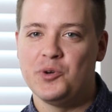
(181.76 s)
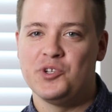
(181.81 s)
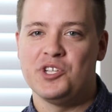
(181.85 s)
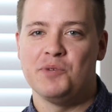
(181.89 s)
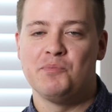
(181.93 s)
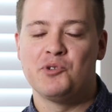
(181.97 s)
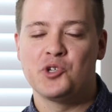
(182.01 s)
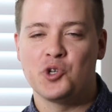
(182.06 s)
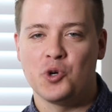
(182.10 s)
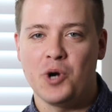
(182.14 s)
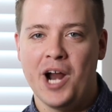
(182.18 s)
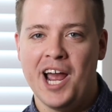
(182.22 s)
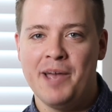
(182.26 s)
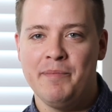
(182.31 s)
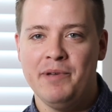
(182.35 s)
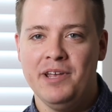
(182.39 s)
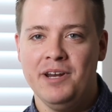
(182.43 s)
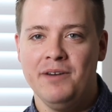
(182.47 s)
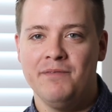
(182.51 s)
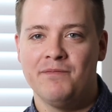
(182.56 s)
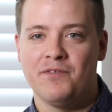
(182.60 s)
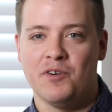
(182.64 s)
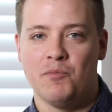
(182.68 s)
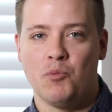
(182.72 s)

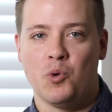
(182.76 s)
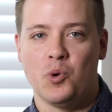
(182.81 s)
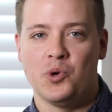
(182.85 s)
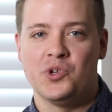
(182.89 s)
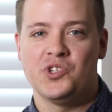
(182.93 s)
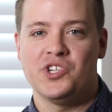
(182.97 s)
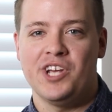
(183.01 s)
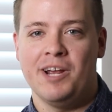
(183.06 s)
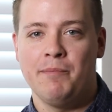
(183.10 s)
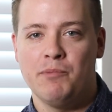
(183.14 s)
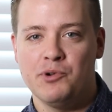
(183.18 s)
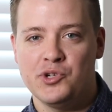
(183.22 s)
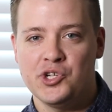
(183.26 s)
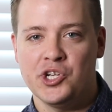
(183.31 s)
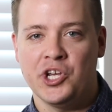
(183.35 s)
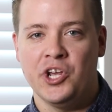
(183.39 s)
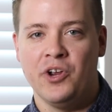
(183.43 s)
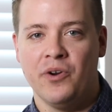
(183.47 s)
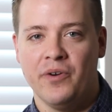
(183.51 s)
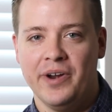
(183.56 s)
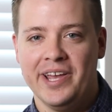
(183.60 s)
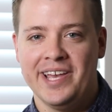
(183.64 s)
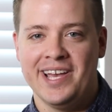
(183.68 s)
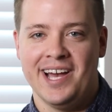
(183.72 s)
subscribing for more
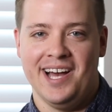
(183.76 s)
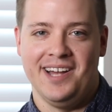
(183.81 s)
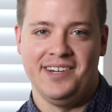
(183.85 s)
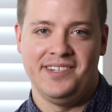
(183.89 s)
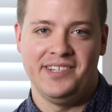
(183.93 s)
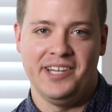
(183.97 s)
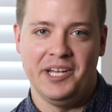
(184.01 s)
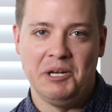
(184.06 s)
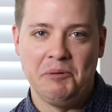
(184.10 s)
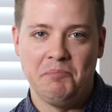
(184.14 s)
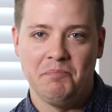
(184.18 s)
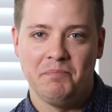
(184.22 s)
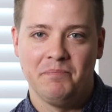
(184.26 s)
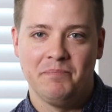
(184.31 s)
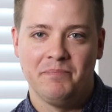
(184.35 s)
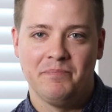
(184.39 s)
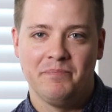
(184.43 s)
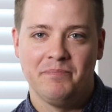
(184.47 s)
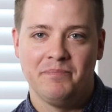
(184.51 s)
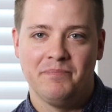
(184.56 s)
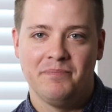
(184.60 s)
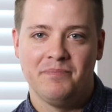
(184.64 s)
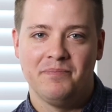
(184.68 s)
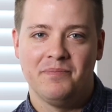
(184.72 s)
cybersecurity content.
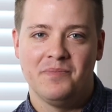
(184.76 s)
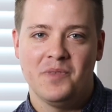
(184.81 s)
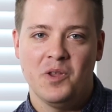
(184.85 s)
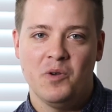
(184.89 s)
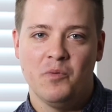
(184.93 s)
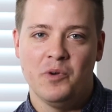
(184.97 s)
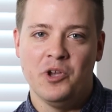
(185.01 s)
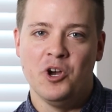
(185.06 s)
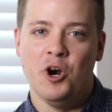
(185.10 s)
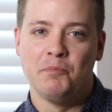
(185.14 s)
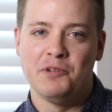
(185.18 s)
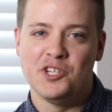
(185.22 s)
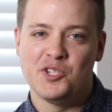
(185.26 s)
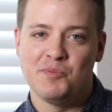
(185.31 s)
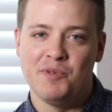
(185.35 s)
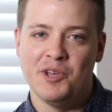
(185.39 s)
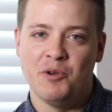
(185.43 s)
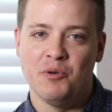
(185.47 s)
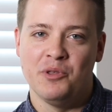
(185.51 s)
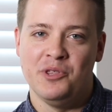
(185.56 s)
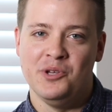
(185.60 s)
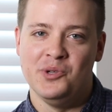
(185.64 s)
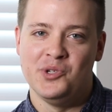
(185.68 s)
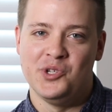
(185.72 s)
We hope to
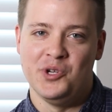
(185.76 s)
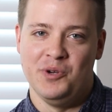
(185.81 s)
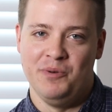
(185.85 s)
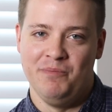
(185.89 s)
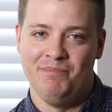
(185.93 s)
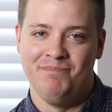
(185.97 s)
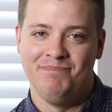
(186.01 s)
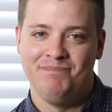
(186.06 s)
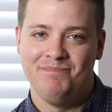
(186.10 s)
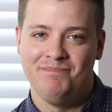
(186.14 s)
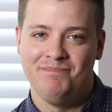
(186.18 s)
speak with you soon.